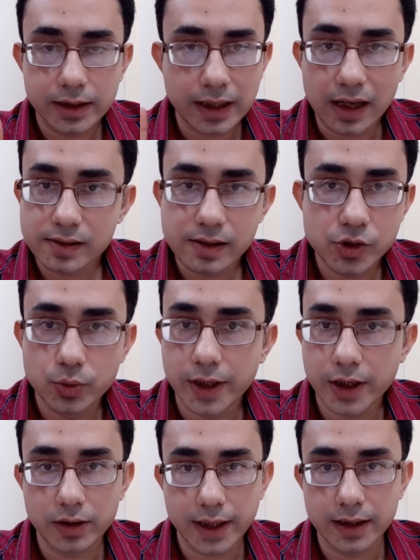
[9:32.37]
Classes you
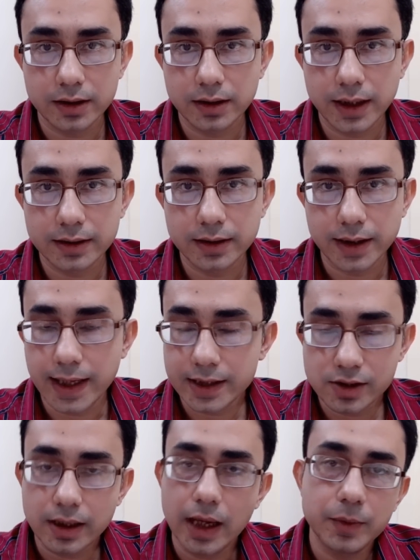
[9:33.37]
cannot attend like that.
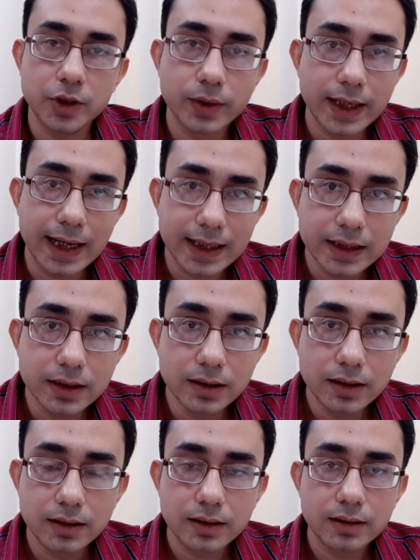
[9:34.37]
Actually, I mean, you can
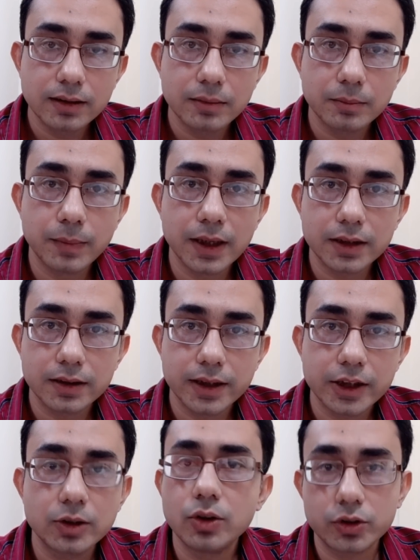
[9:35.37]
attend, but
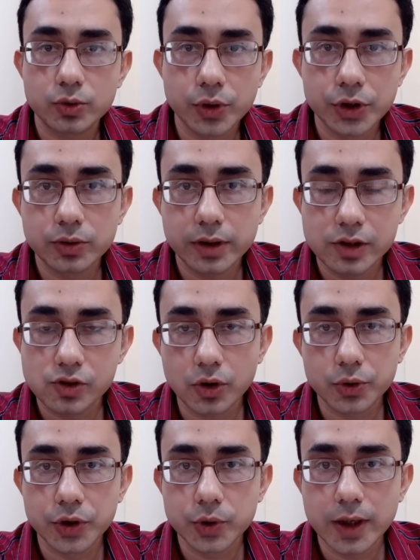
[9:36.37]
it is not
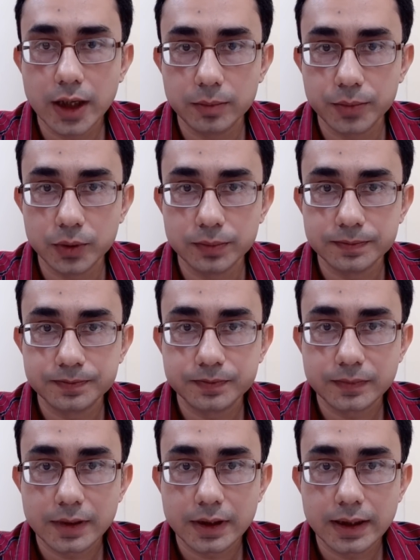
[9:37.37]
going to help you.
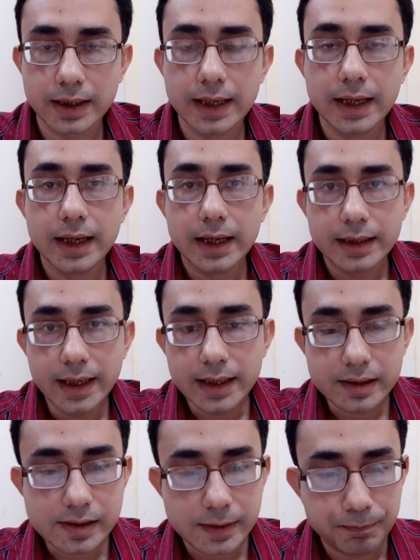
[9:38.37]

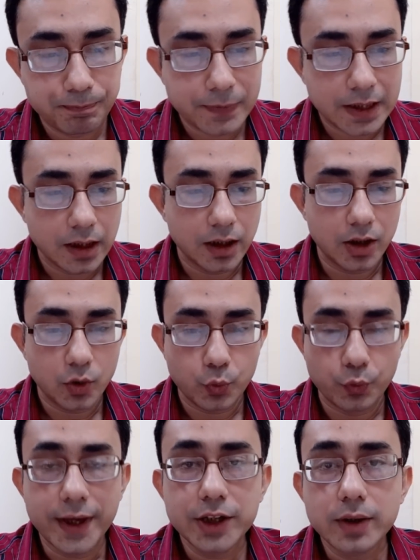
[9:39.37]
Next,
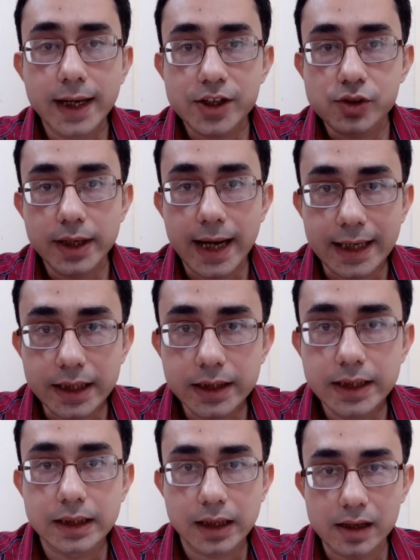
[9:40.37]
when you are actually
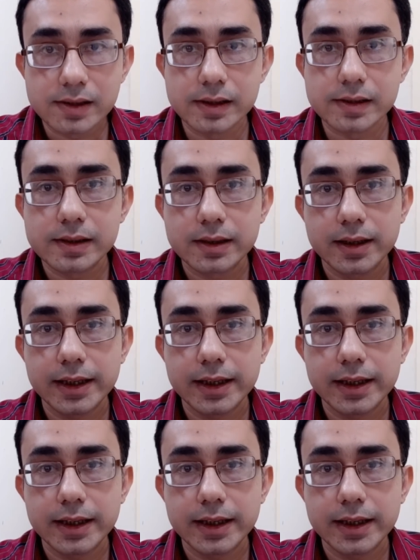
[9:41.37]
attending classes,